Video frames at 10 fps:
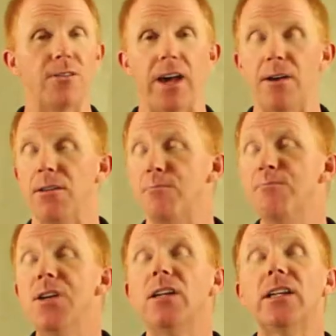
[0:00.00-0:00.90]
of a
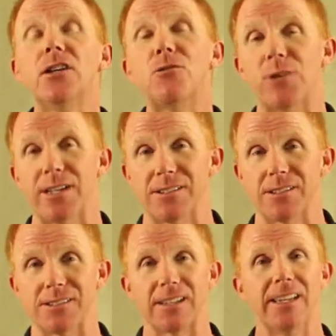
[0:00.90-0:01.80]
million
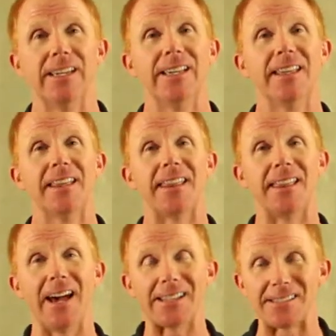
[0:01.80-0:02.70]
reasons.
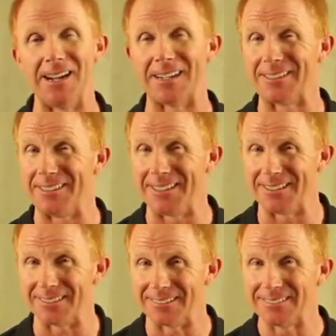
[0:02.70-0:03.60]
That's not good
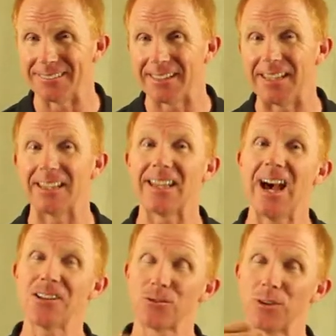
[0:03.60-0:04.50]
either. And the
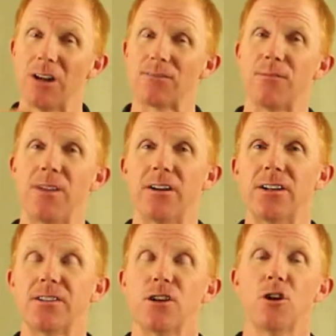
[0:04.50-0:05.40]
last one up from there
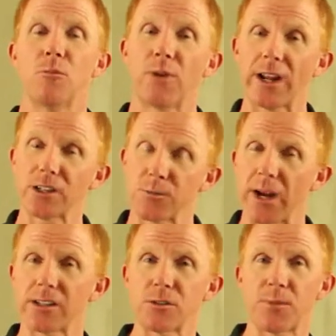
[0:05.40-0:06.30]
is practice,
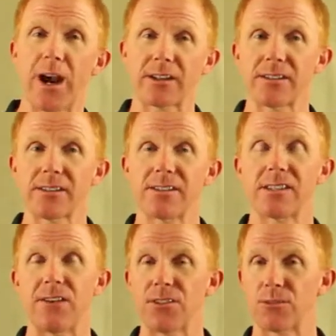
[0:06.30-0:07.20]
practice, practice. The
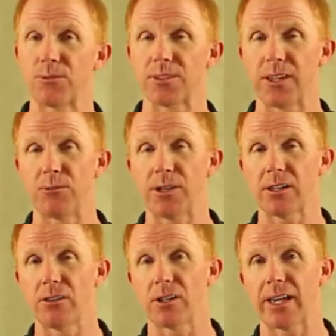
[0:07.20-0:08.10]
seventh thing we
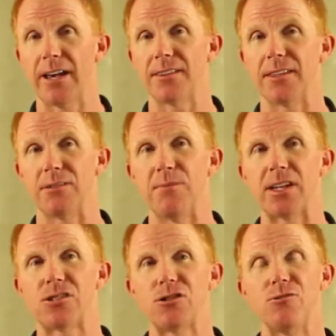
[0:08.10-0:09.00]
can look at that
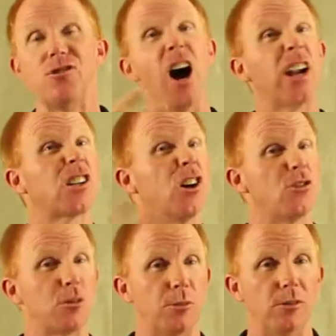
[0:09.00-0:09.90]
makes you not
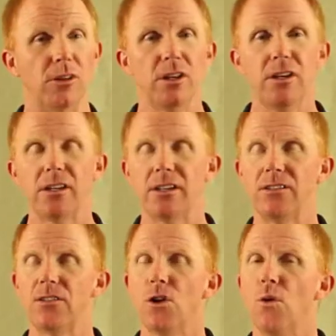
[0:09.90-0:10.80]
coachable
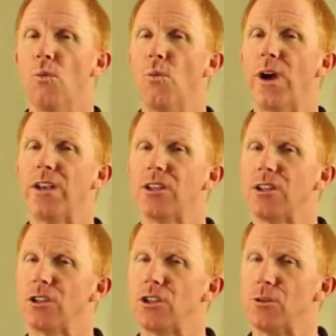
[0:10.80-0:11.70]
is when
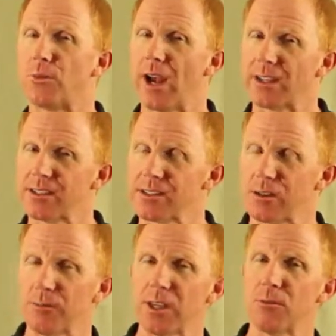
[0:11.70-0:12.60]
you practice
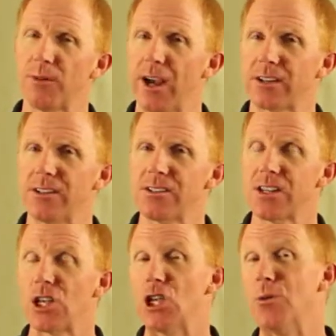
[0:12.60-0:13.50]
something in practice,
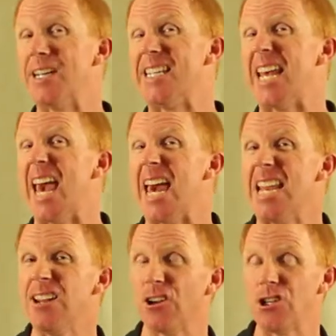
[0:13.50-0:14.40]
you
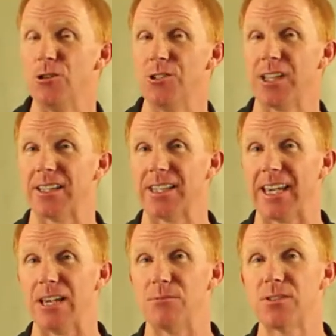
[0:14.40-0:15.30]
intend on using it in the
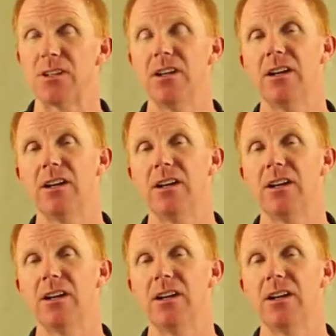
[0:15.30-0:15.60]
games,